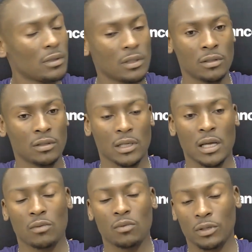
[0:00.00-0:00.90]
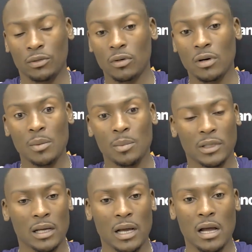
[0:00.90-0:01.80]
You know, like we grew up in
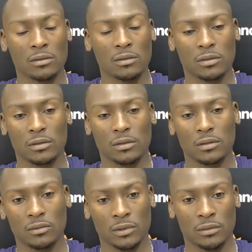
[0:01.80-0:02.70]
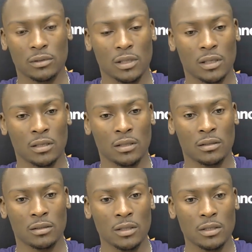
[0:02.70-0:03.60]
a house with uh,
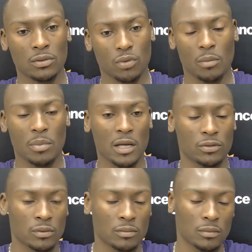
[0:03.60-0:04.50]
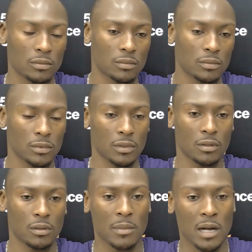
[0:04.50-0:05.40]
three bedroom.
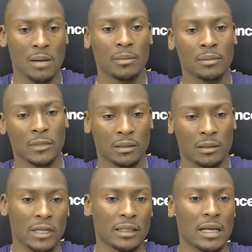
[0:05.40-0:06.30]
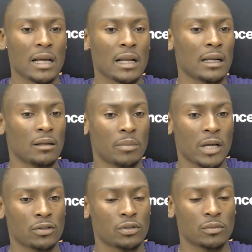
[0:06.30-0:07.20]
My mom and my dad had their
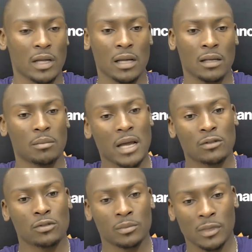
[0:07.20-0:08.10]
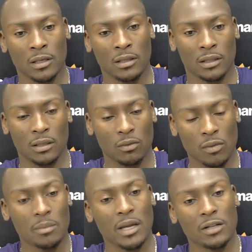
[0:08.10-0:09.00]
bedroom. We had the bedroom, uh, the
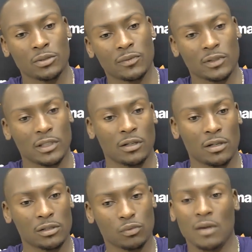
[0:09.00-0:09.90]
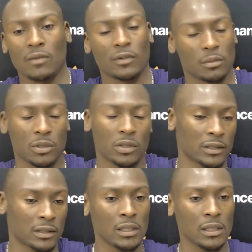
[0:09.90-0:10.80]
one bedroom for the girls, one for the
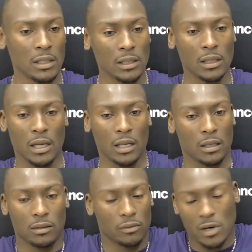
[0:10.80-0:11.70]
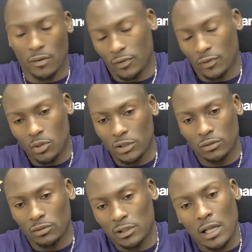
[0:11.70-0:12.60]
boys. And the one for the boys, it
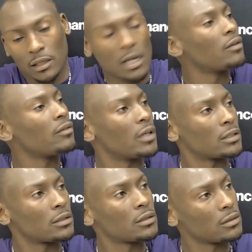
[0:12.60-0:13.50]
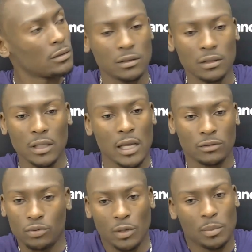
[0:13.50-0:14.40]
was like none of us, you know,
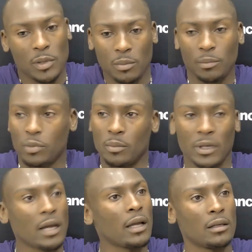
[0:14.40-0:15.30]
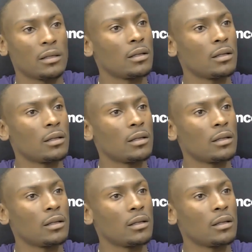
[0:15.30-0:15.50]
like three people per bed.